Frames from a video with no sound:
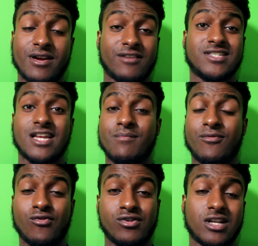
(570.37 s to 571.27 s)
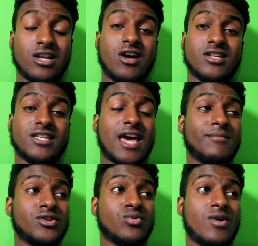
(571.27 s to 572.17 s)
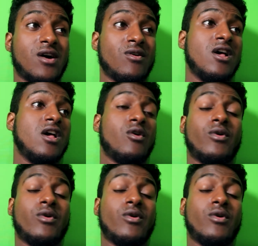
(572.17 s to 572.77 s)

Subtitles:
and I've said it before in the last game as well.